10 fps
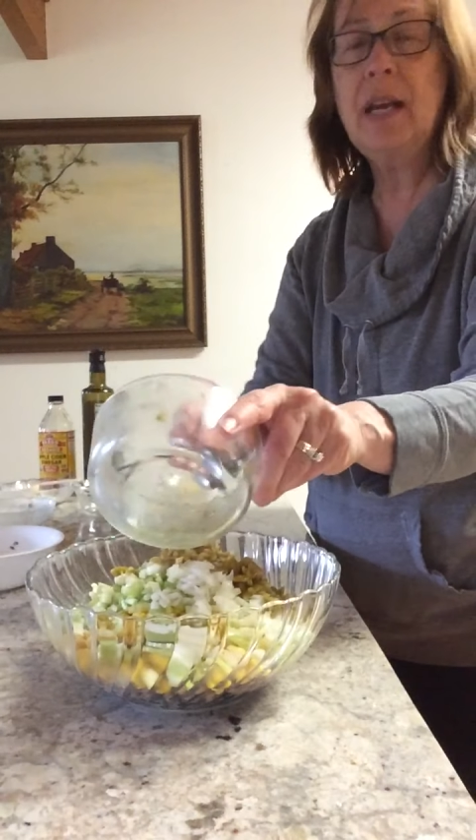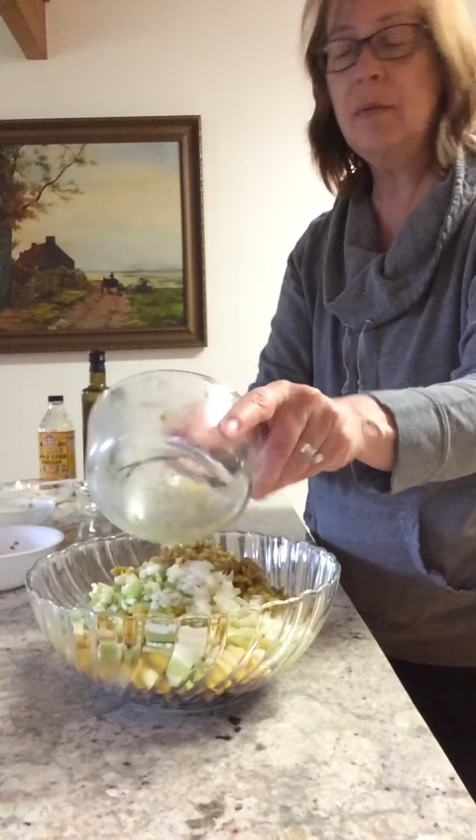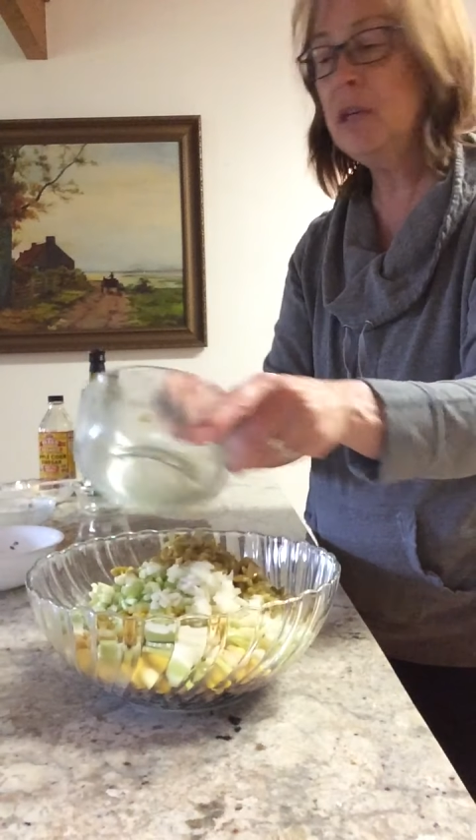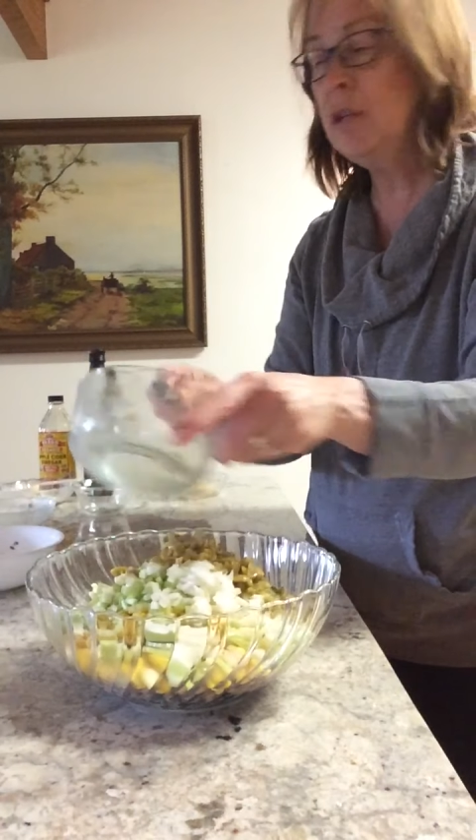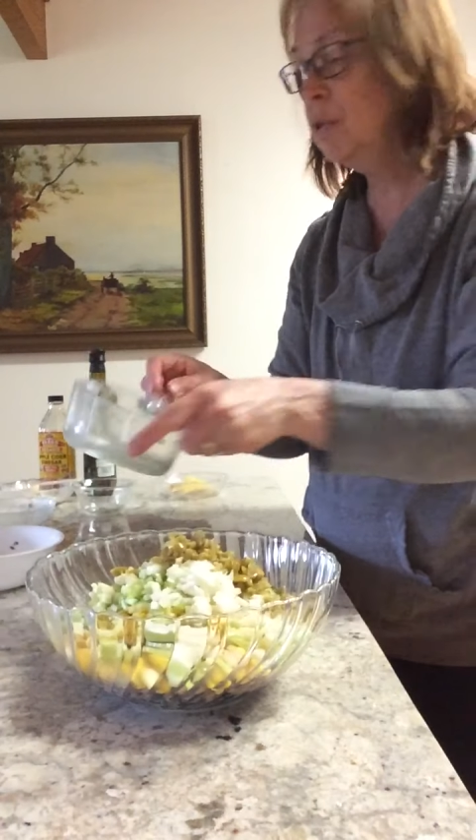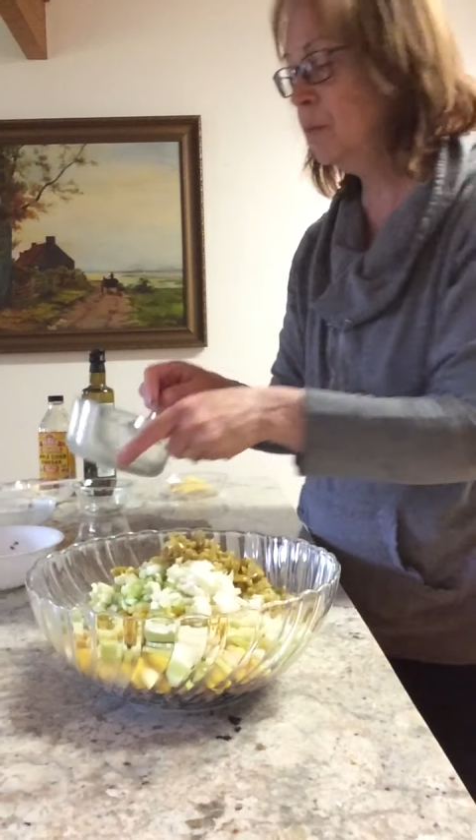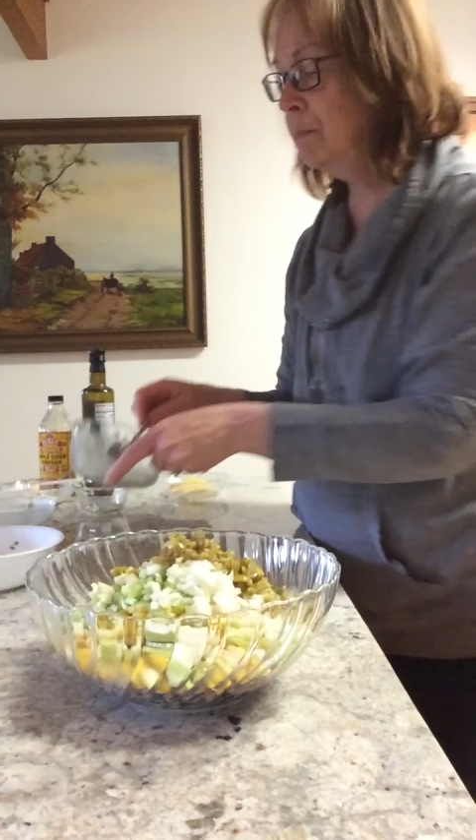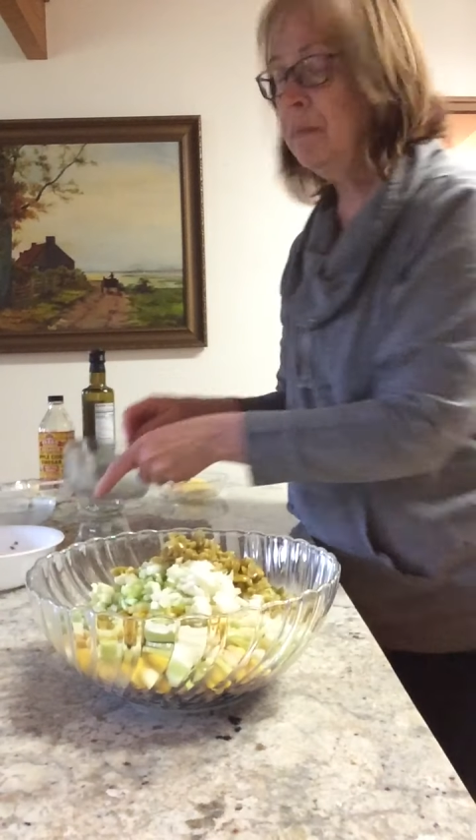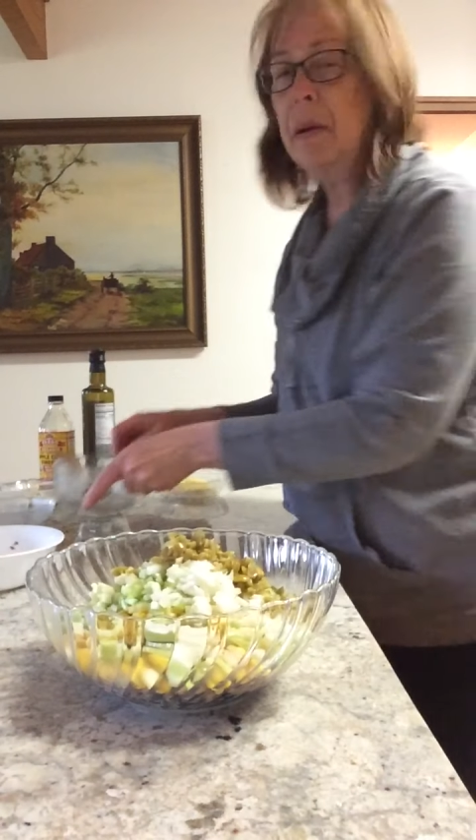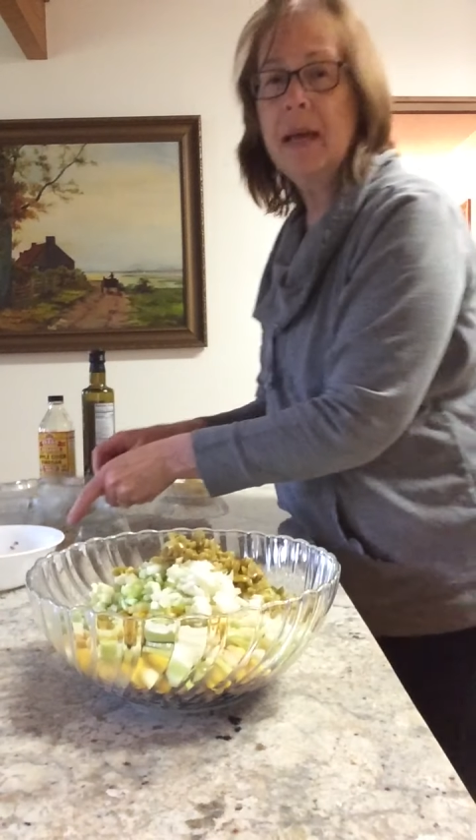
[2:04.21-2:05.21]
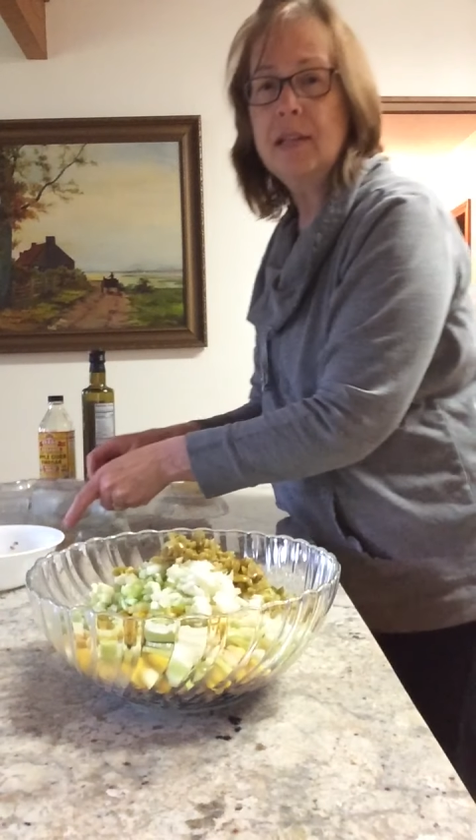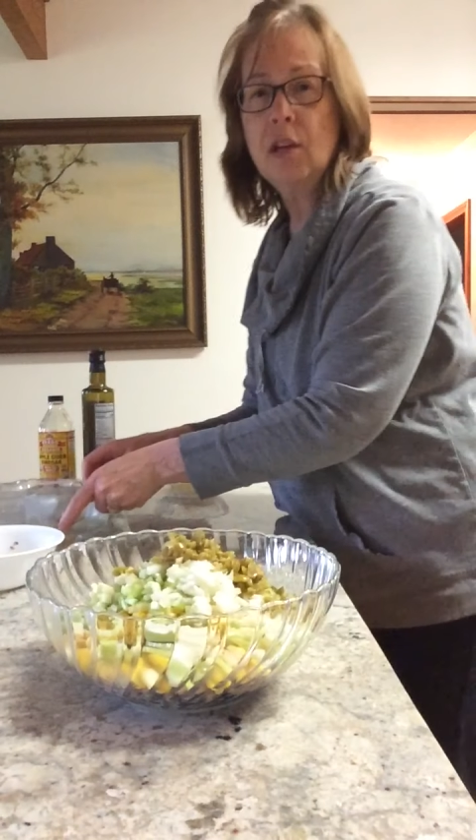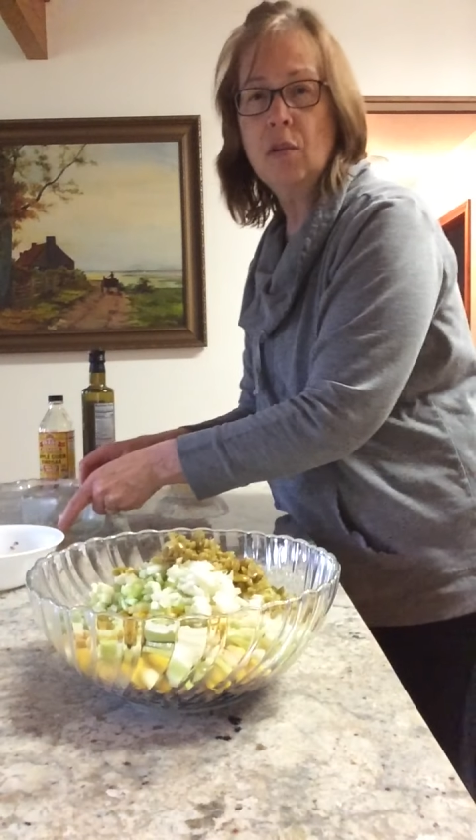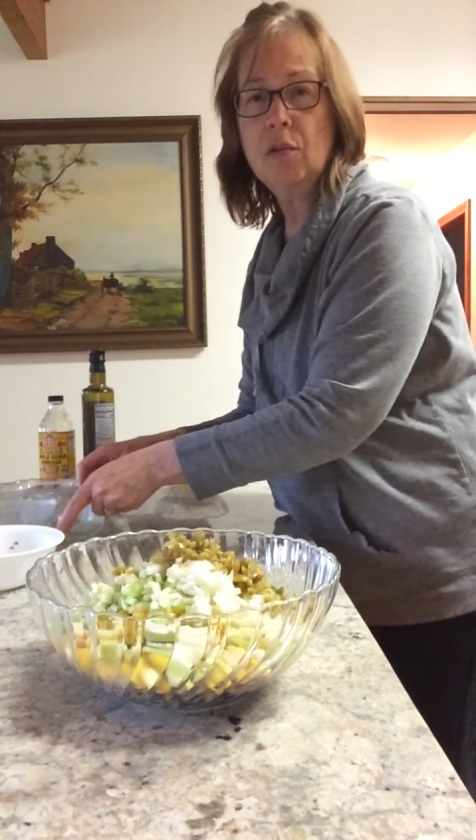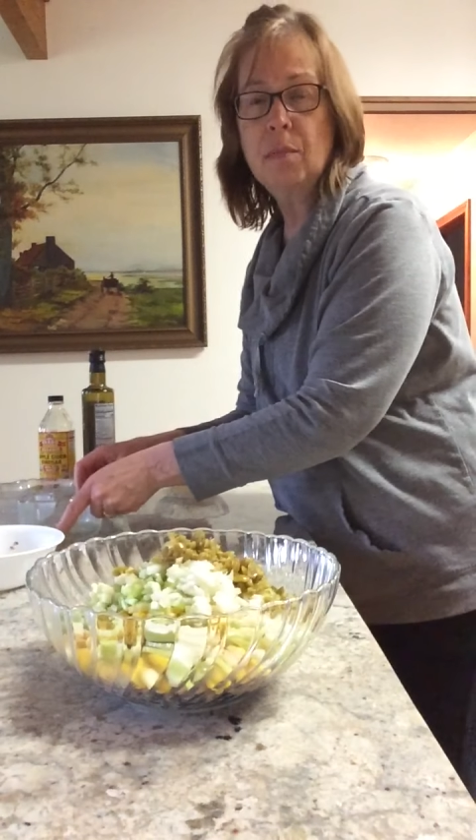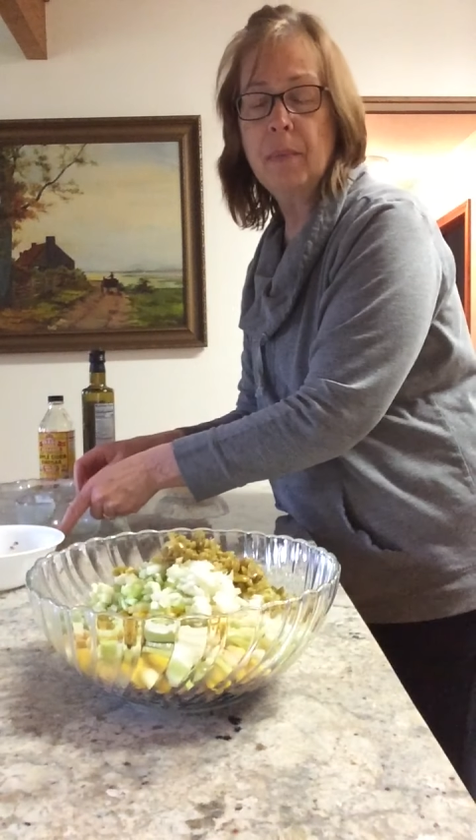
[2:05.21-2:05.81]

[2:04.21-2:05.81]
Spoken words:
I would use pimentos,